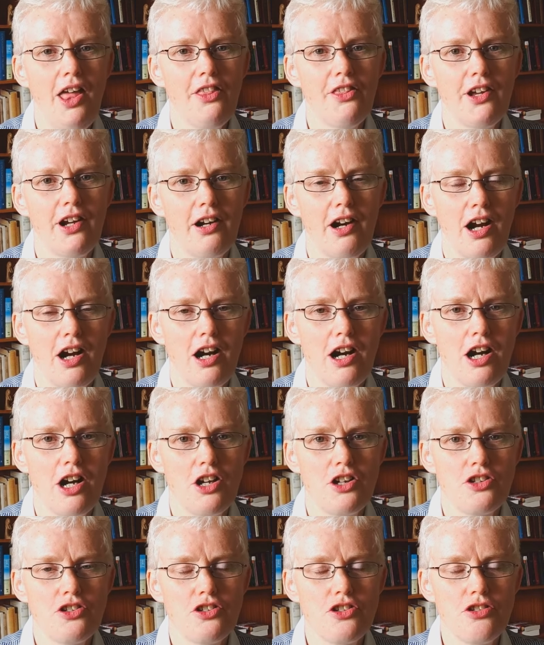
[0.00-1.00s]
There are
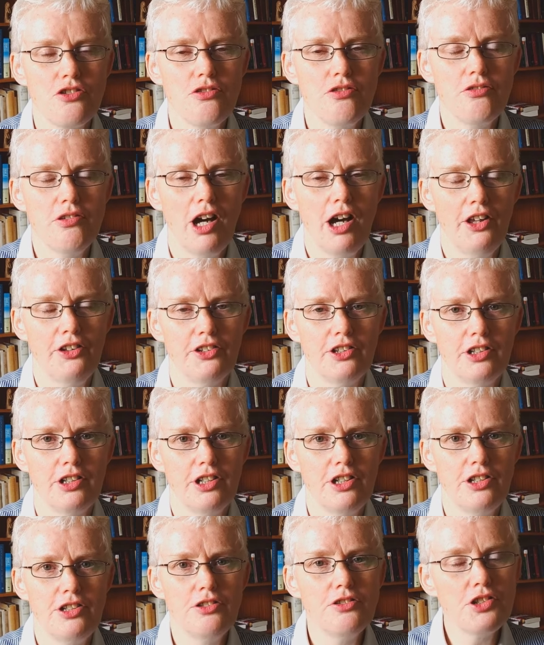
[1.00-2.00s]
two other
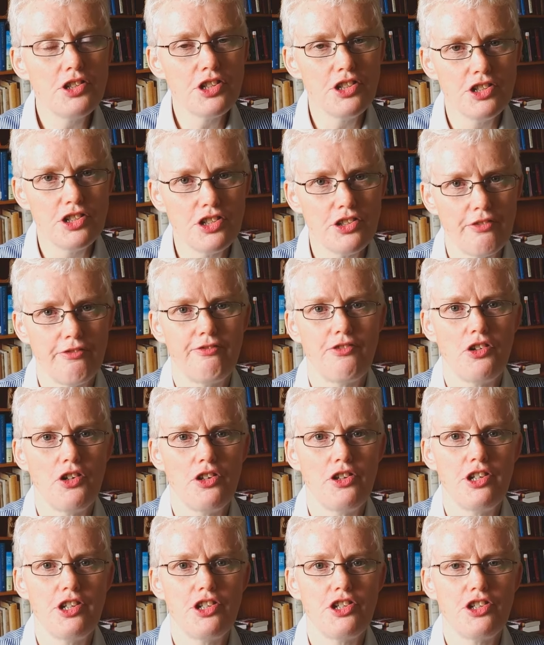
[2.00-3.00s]
uses for
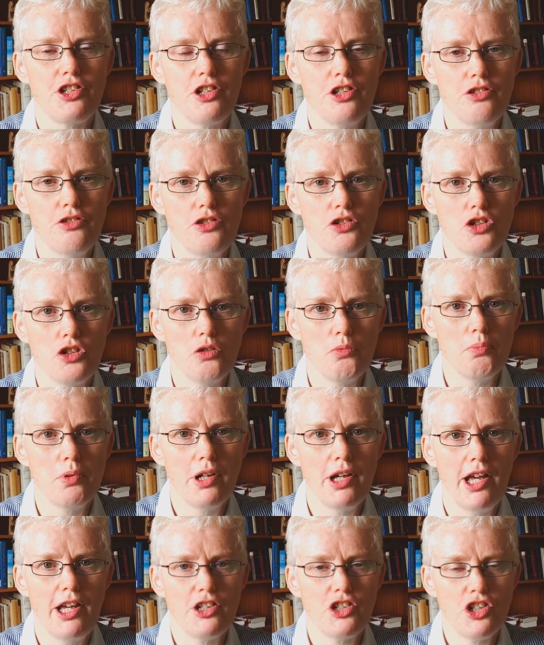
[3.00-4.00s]
this YouTube
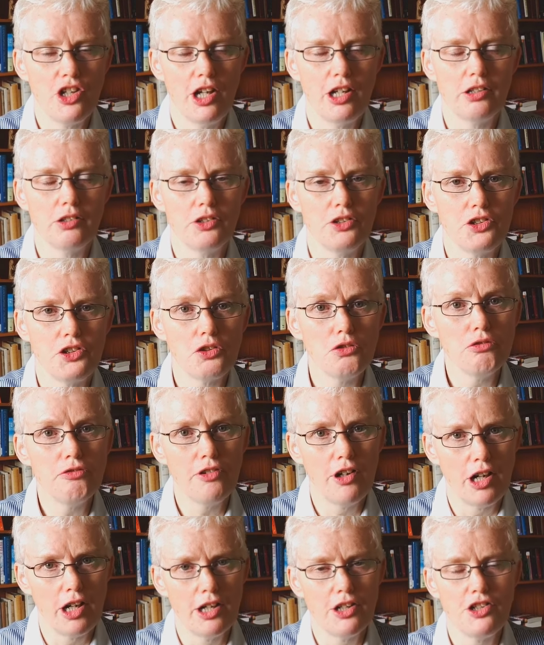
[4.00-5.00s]
channel so
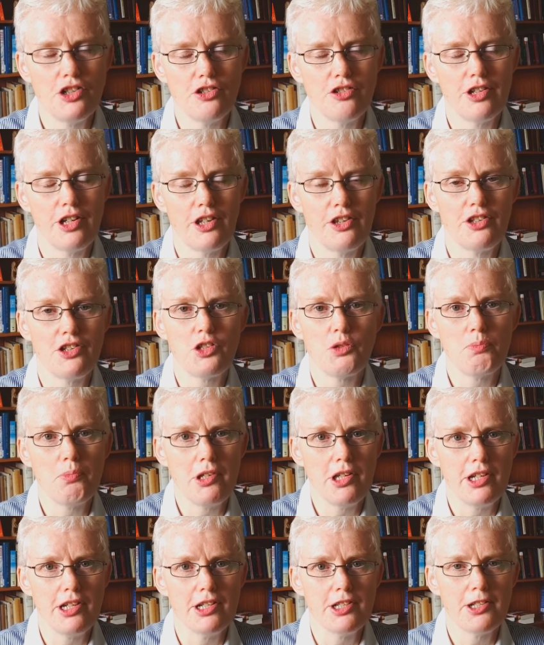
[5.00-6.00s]
far during this
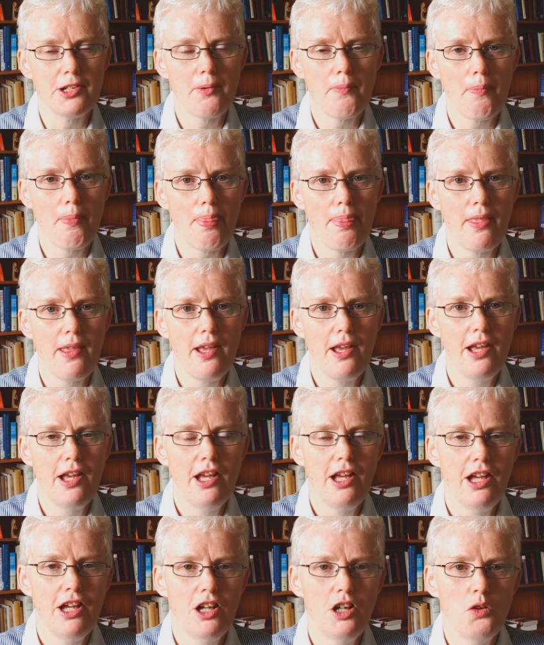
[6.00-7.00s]
period.
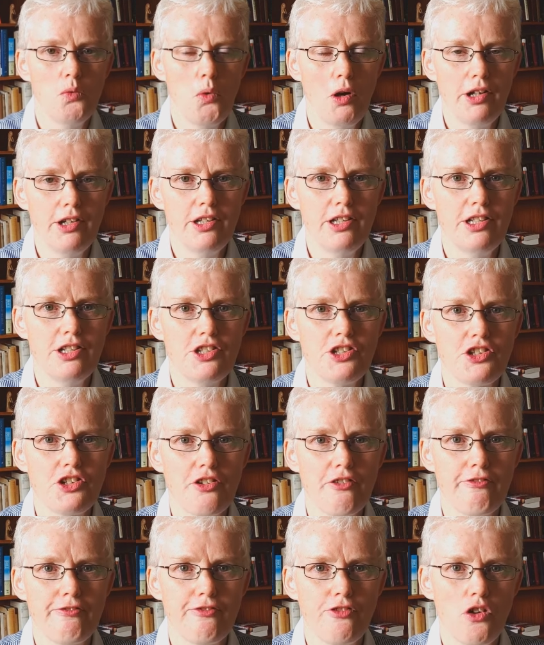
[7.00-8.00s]
One is
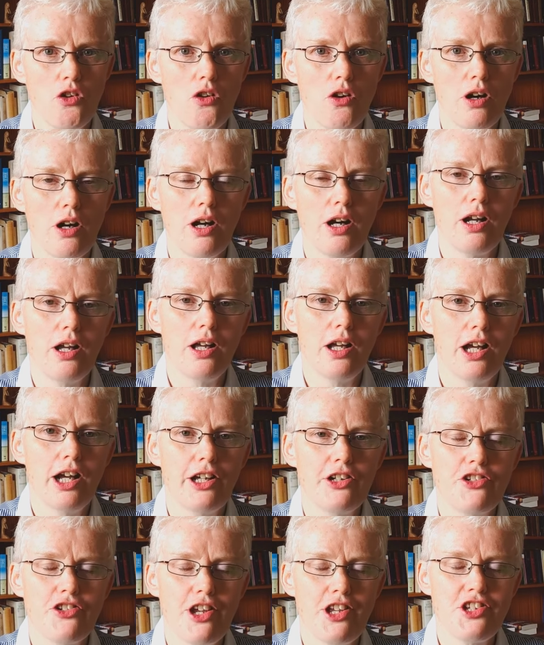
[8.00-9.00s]
for
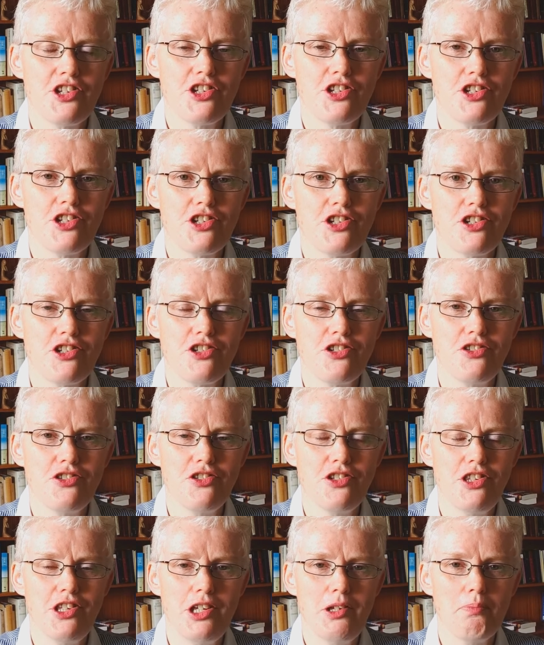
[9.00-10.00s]
addresses to
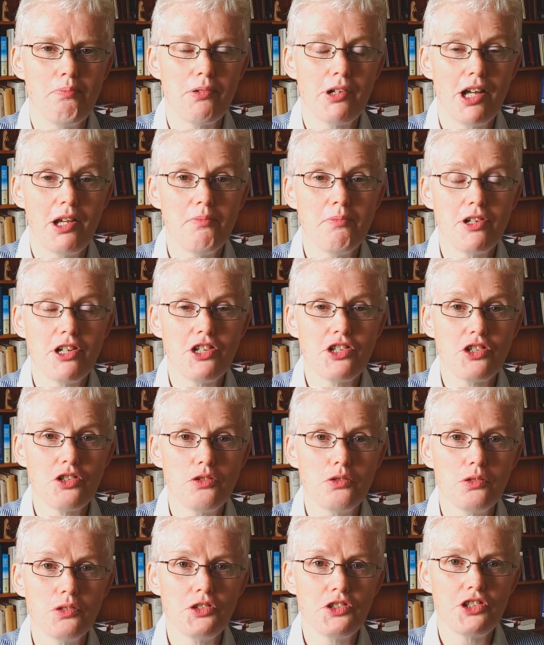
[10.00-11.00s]
the primary
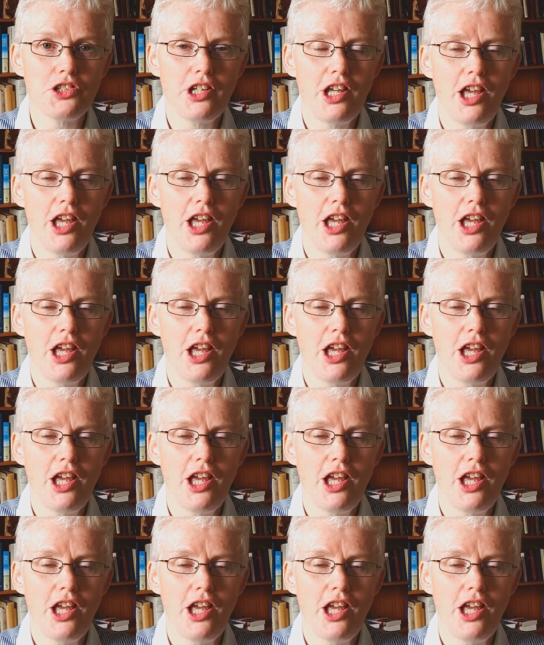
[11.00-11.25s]
schools,